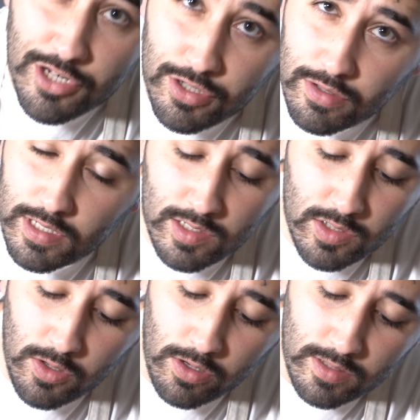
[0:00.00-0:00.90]
juice and
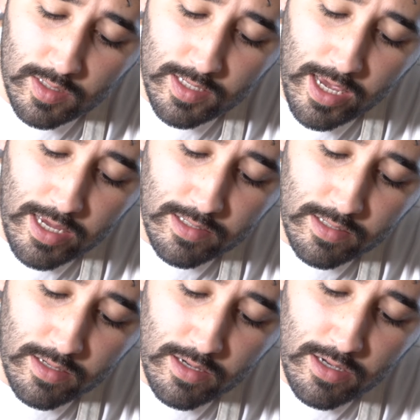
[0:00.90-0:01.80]
salt to
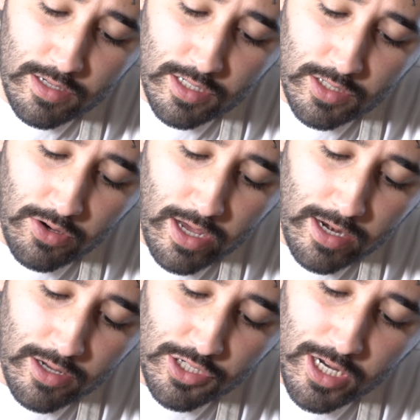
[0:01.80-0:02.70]
taste. Just go
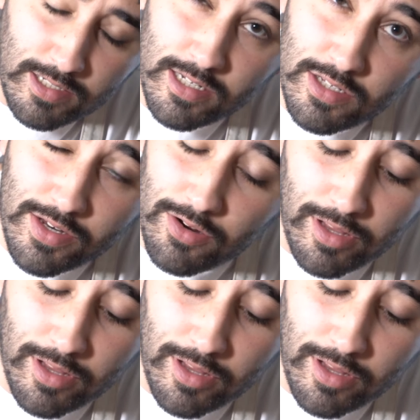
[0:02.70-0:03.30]
ahead and adjust it to your